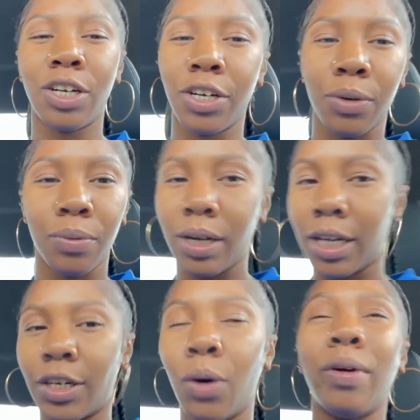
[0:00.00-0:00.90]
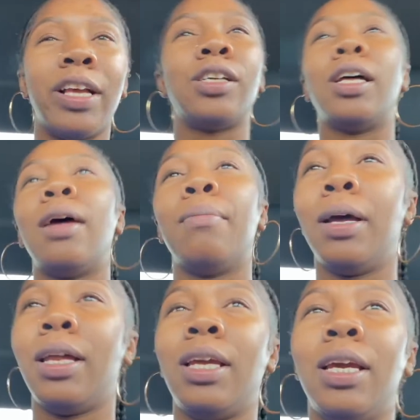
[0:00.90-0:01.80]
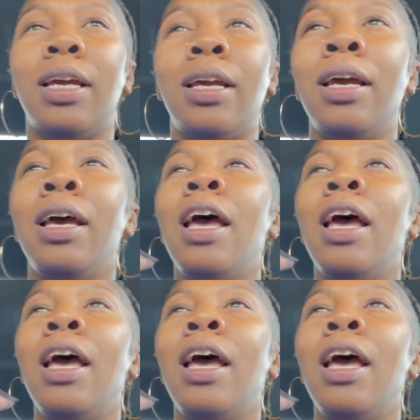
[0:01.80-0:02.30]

turning one, don't waste all that money.